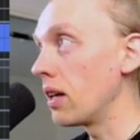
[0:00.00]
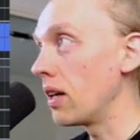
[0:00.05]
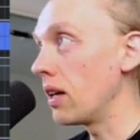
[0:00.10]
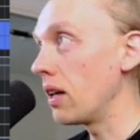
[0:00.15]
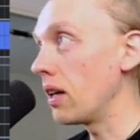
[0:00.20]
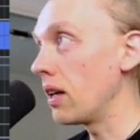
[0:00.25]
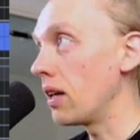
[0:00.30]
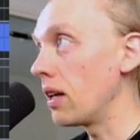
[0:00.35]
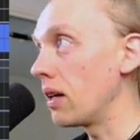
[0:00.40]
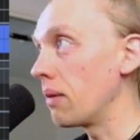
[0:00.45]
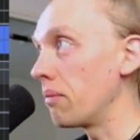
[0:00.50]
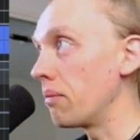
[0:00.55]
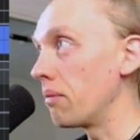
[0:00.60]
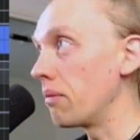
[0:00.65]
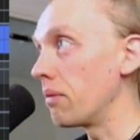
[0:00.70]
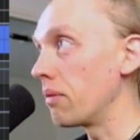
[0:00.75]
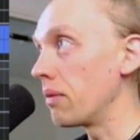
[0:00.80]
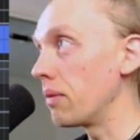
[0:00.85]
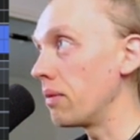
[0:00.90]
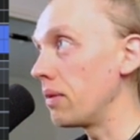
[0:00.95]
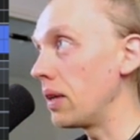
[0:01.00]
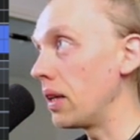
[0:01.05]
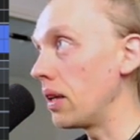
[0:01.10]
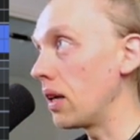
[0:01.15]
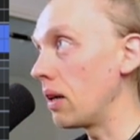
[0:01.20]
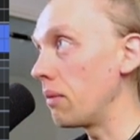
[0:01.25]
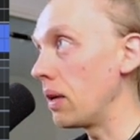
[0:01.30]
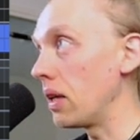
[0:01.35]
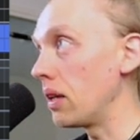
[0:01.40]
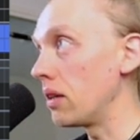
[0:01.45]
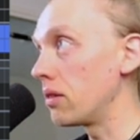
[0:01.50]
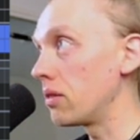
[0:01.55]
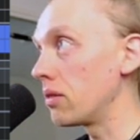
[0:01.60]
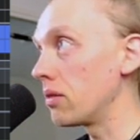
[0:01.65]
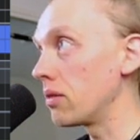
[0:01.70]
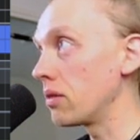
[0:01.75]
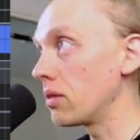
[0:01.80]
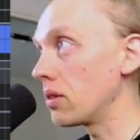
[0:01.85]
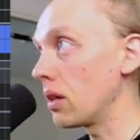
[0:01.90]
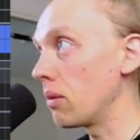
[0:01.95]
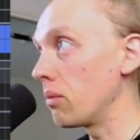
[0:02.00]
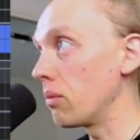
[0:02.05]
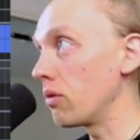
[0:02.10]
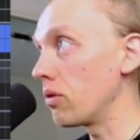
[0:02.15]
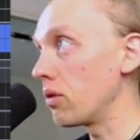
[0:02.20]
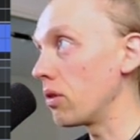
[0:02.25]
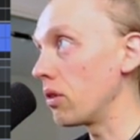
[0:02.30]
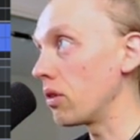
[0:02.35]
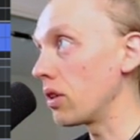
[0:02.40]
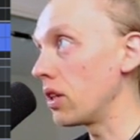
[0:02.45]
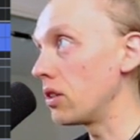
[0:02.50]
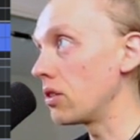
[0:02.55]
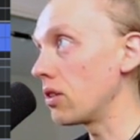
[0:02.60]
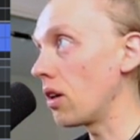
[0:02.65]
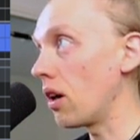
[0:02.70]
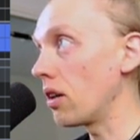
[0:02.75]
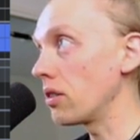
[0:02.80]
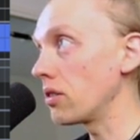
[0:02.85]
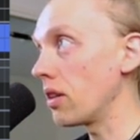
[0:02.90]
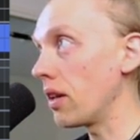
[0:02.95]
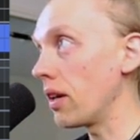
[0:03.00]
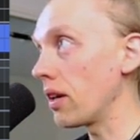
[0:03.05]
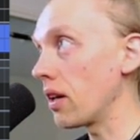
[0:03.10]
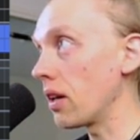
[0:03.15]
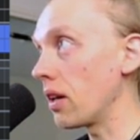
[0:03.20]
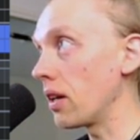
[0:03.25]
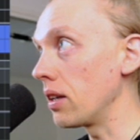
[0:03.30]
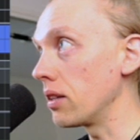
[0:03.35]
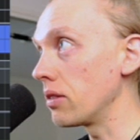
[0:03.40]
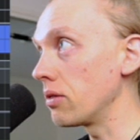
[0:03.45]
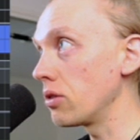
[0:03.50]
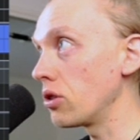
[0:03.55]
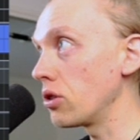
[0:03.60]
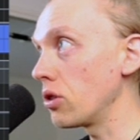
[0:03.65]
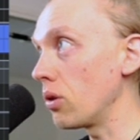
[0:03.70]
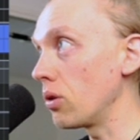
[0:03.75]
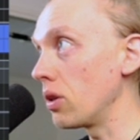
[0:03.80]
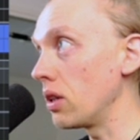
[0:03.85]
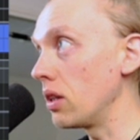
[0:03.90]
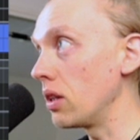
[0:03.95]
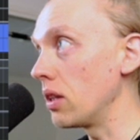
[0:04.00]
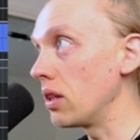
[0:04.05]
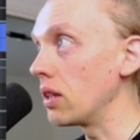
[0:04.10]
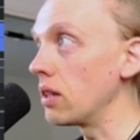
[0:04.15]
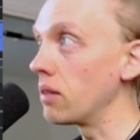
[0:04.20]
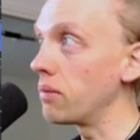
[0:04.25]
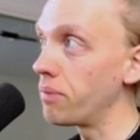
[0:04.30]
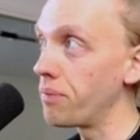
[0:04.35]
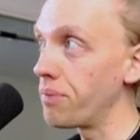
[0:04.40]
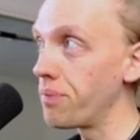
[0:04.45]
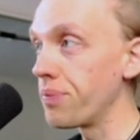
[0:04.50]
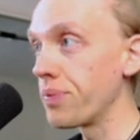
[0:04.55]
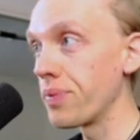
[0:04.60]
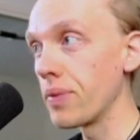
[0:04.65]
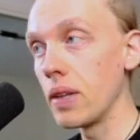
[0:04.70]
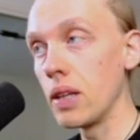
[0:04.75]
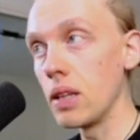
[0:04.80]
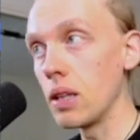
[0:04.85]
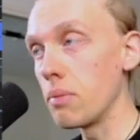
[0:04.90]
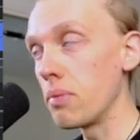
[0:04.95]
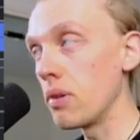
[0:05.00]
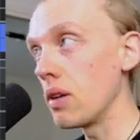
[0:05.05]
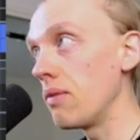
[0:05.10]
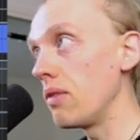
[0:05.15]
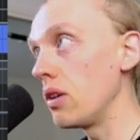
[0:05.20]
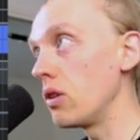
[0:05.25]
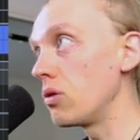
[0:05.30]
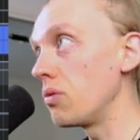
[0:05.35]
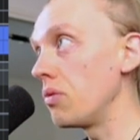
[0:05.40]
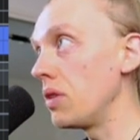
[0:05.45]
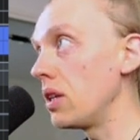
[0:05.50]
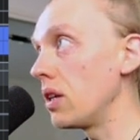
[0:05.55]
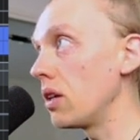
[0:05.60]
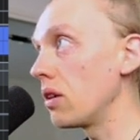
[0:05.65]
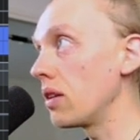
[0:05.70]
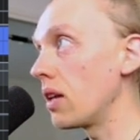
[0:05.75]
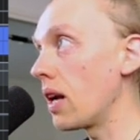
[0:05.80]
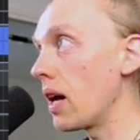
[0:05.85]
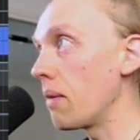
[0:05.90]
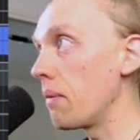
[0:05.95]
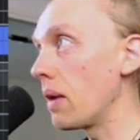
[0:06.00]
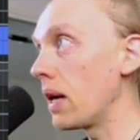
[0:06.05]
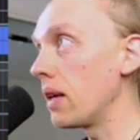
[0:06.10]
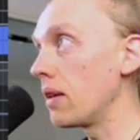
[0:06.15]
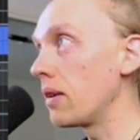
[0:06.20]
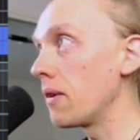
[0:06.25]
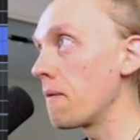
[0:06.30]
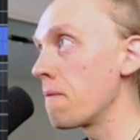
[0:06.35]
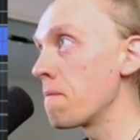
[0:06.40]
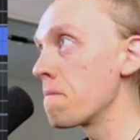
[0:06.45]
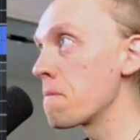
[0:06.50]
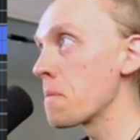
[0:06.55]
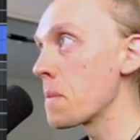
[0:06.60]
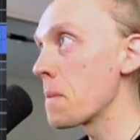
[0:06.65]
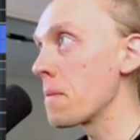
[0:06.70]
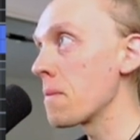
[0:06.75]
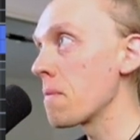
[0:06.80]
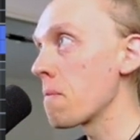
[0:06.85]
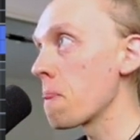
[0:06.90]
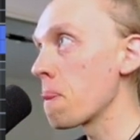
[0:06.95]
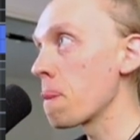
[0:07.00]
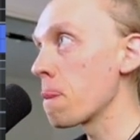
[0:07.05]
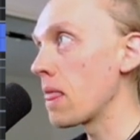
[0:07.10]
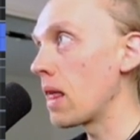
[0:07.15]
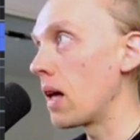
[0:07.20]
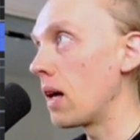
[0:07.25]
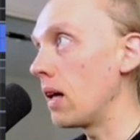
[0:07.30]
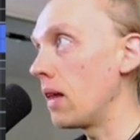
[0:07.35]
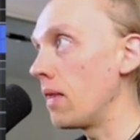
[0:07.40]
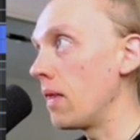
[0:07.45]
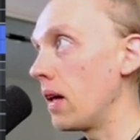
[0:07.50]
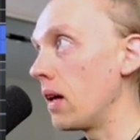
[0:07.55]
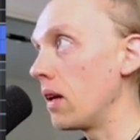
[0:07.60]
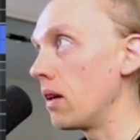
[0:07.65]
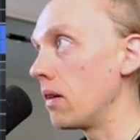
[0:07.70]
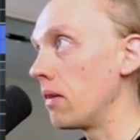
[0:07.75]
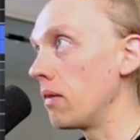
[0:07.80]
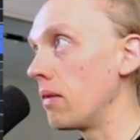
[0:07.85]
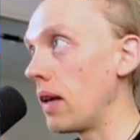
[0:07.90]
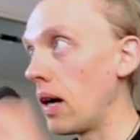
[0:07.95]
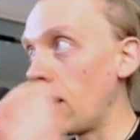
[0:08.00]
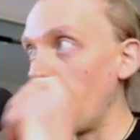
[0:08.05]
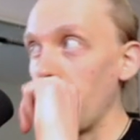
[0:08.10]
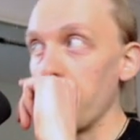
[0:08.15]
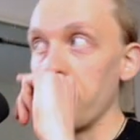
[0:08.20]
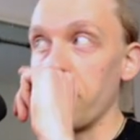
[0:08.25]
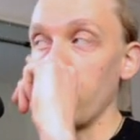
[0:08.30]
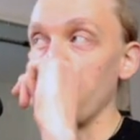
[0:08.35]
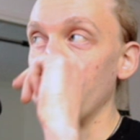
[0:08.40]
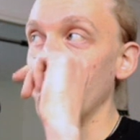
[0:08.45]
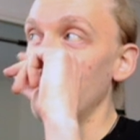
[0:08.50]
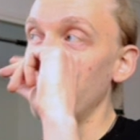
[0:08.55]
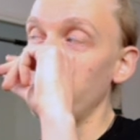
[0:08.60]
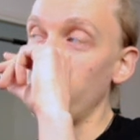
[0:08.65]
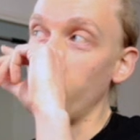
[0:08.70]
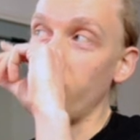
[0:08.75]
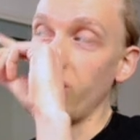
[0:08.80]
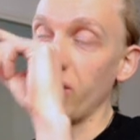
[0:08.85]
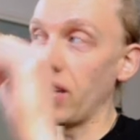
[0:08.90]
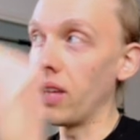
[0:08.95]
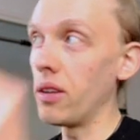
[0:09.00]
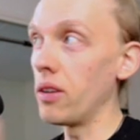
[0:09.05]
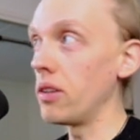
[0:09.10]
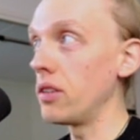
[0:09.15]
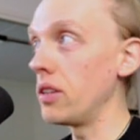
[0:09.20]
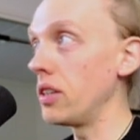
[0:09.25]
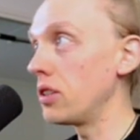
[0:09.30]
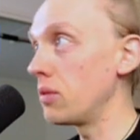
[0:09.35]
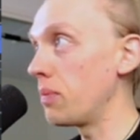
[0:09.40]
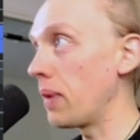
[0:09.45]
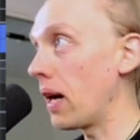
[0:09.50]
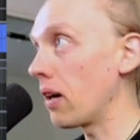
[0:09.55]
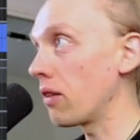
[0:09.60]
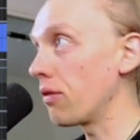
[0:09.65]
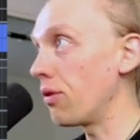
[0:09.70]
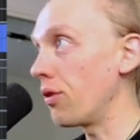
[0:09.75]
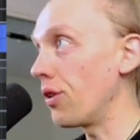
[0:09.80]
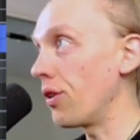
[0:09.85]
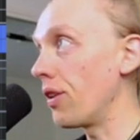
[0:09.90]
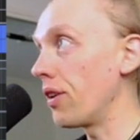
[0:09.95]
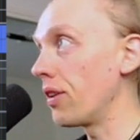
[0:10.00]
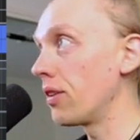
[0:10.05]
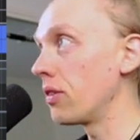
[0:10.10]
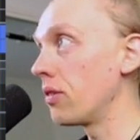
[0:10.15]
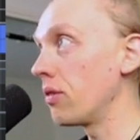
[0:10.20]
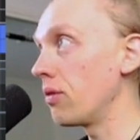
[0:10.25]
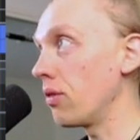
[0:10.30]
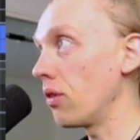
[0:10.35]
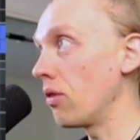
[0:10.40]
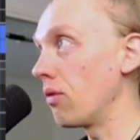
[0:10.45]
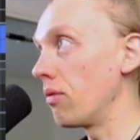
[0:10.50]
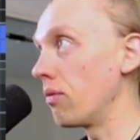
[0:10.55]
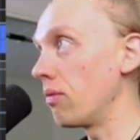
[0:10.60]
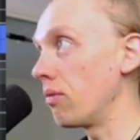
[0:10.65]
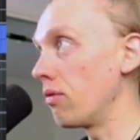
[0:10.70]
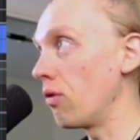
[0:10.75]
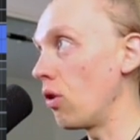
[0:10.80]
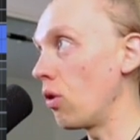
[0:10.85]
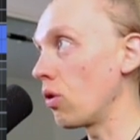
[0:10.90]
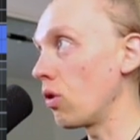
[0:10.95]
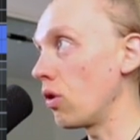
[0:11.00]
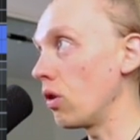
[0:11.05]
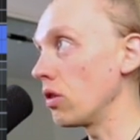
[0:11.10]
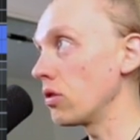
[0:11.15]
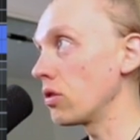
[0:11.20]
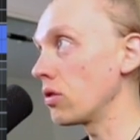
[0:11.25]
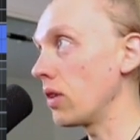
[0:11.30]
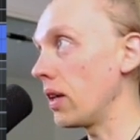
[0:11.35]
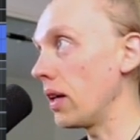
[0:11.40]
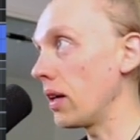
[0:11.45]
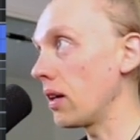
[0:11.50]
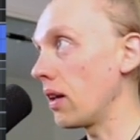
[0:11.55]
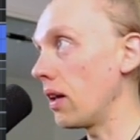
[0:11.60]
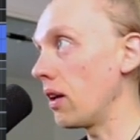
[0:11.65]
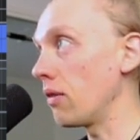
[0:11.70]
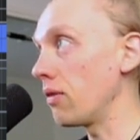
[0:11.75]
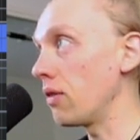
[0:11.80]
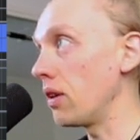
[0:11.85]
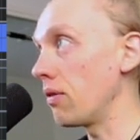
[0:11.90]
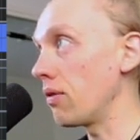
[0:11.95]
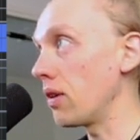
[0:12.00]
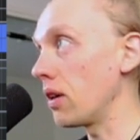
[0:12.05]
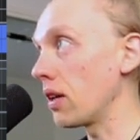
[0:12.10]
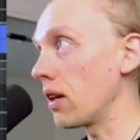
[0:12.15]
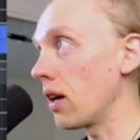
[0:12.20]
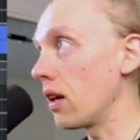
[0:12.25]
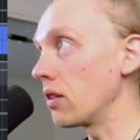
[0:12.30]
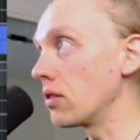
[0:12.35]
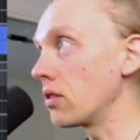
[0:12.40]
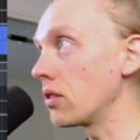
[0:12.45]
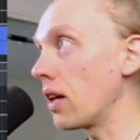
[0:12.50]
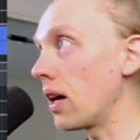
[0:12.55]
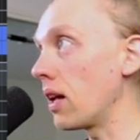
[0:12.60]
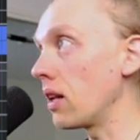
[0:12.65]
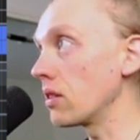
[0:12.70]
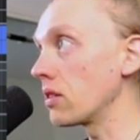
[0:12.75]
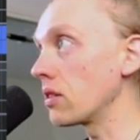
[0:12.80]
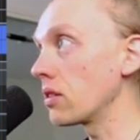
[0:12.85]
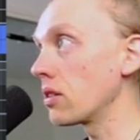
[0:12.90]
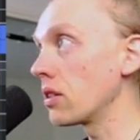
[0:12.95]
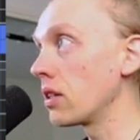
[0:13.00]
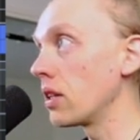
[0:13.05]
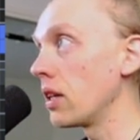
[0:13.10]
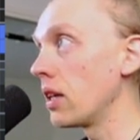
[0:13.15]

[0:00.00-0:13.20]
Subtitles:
then I made some for guitars like I showed in the previous video that I made. And then now I put together this pack for vocals, a lot of different kind of styles.